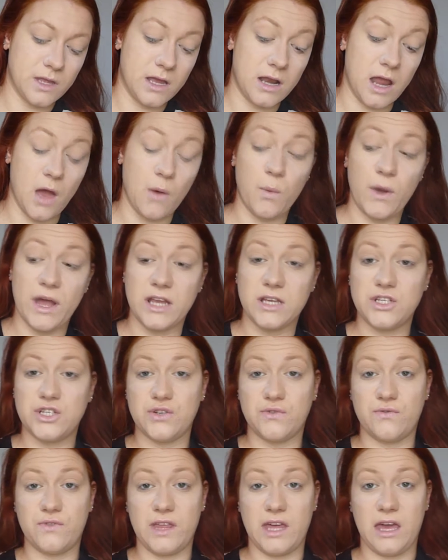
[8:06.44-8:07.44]
like which
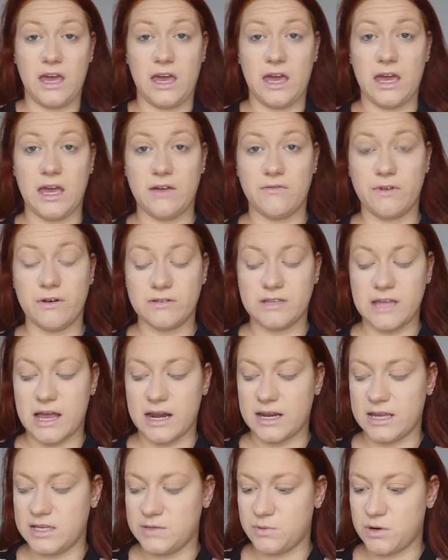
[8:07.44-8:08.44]
of the Real
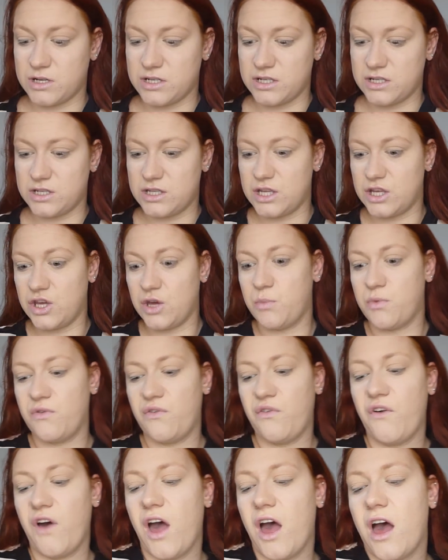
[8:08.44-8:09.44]
Techniques brushes that you
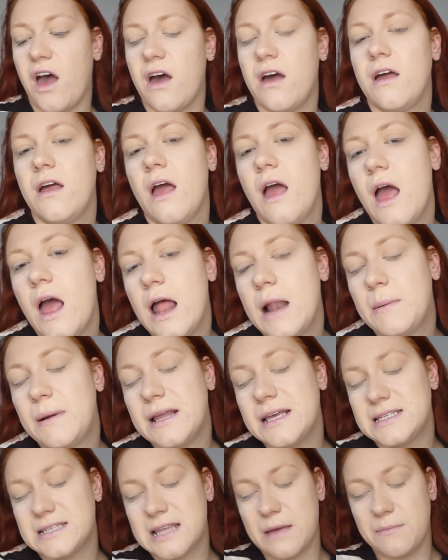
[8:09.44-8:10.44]
prefer,
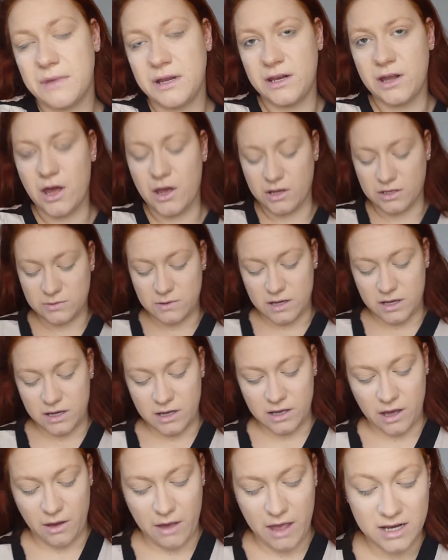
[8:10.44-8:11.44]
please let me know so I
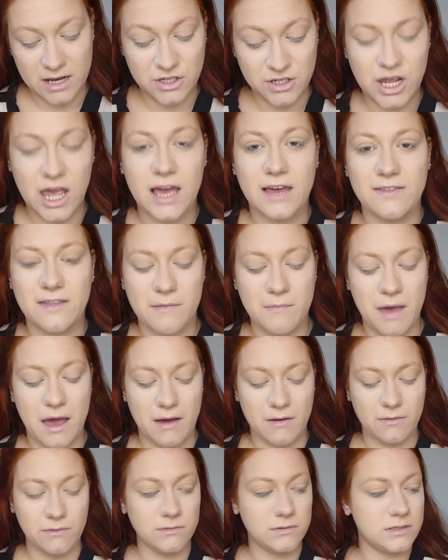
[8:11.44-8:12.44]
can go ahead and check them
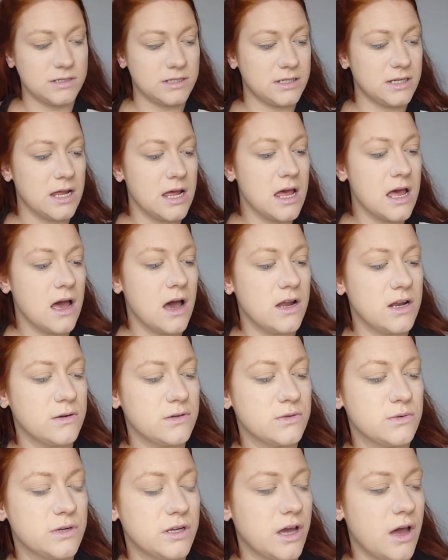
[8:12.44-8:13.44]
out. And I
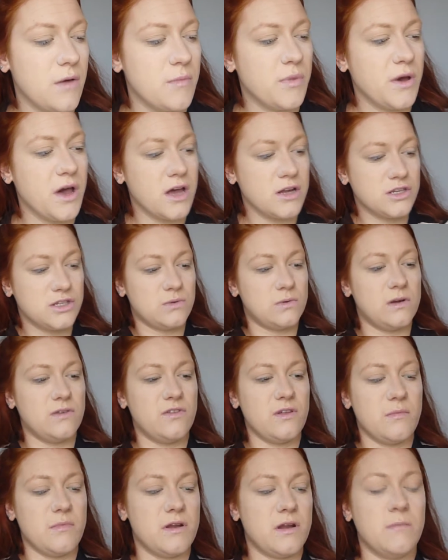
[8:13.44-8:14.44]
also want to go and purchase all
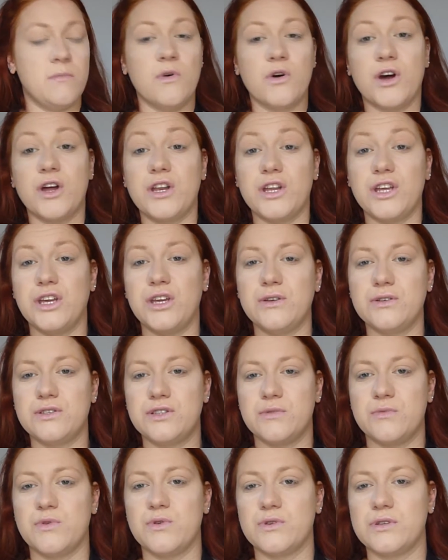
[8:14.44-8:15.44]
of them, and I'm not going to use
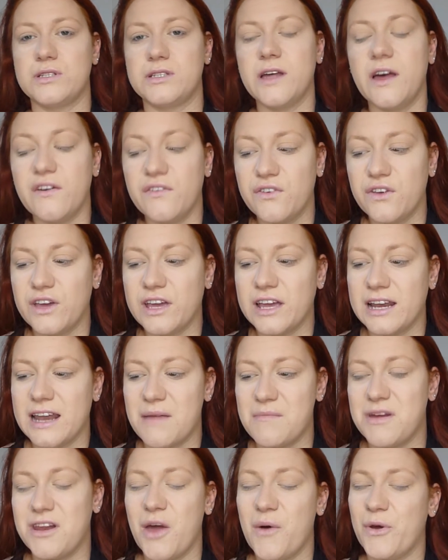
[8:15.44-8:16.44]
them all. So if you can
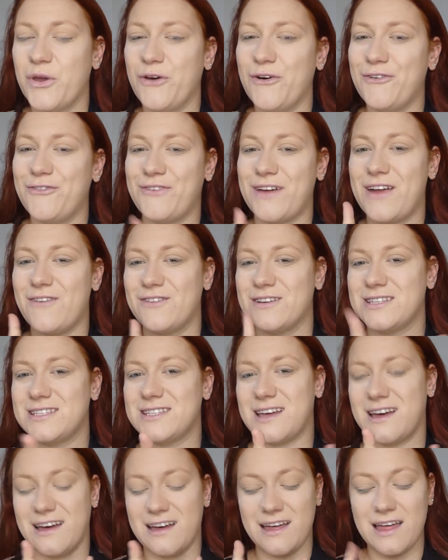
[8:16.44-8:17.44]
let me know what your
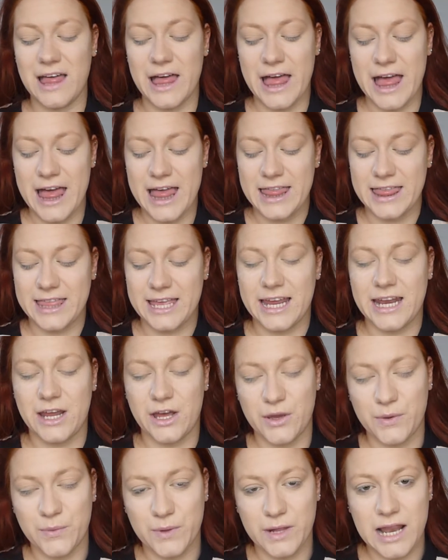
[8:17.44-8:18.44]
favourites are, then
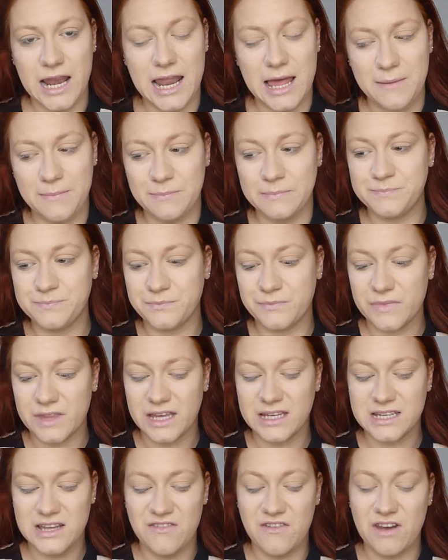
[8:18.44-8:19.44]
I will
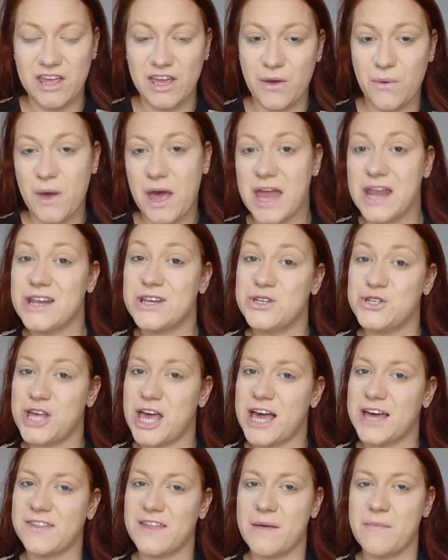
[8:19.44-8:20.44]
definitely go ahead and
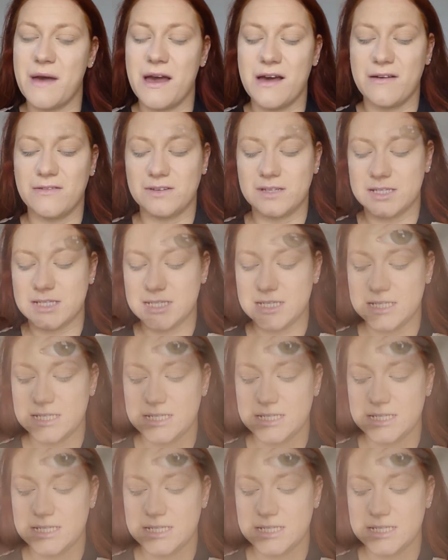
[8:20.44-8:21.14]
check them out.